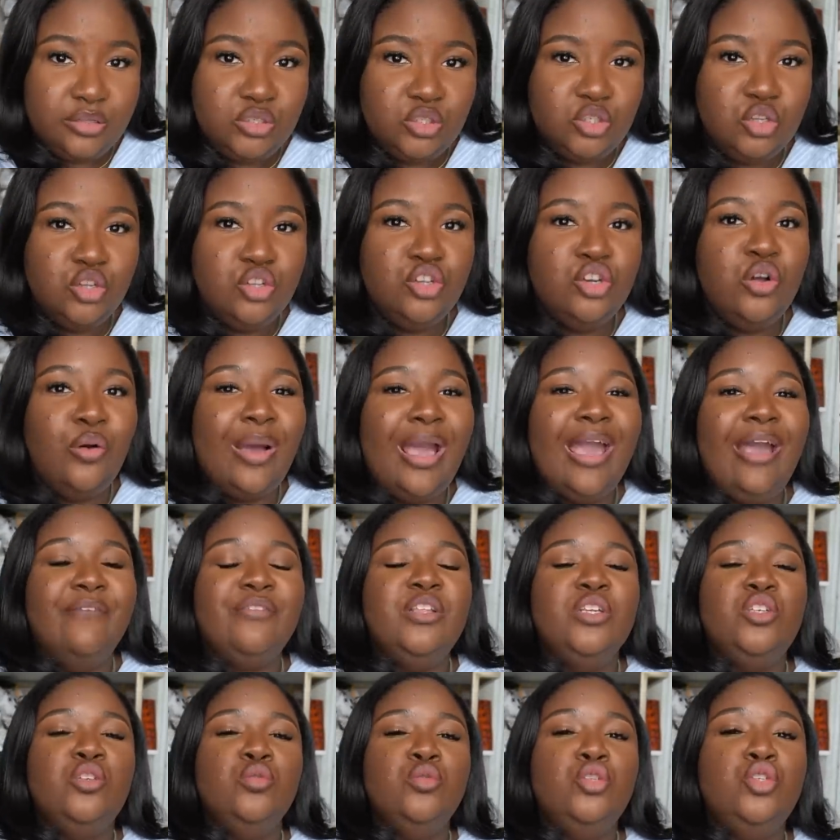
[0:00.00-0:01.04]
so you don't have
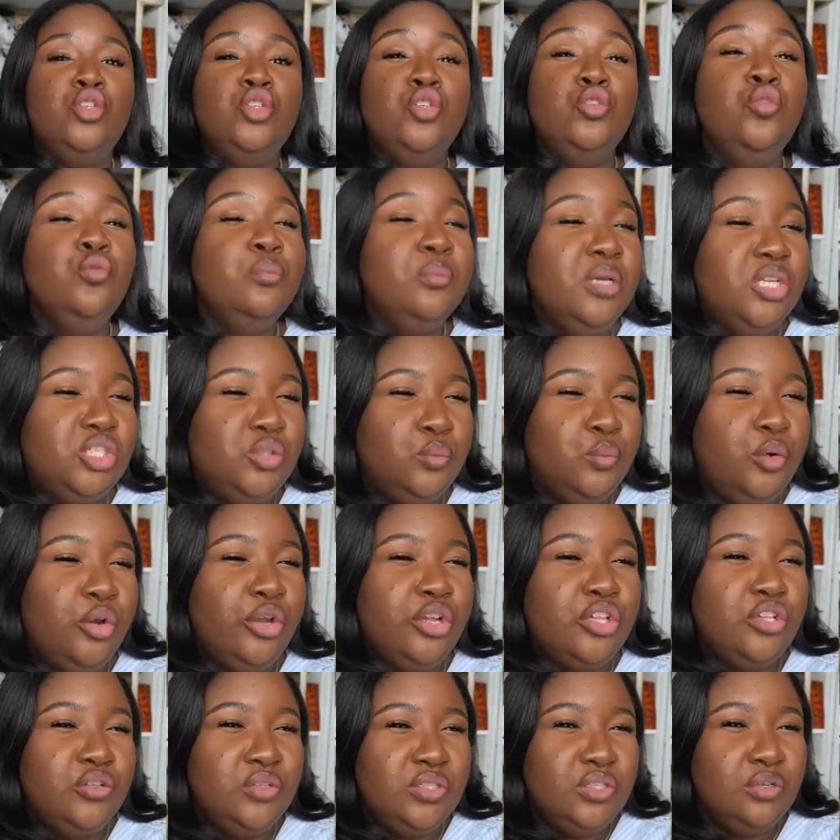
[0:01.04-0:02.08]
to do too much
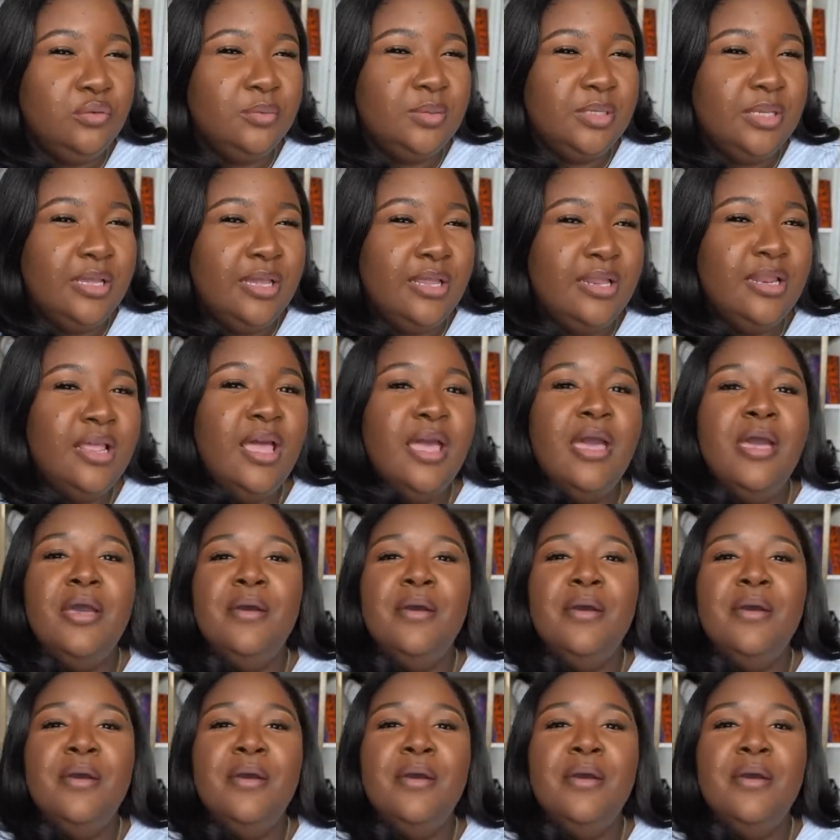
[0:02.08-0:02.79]
work. You see what I'm saying?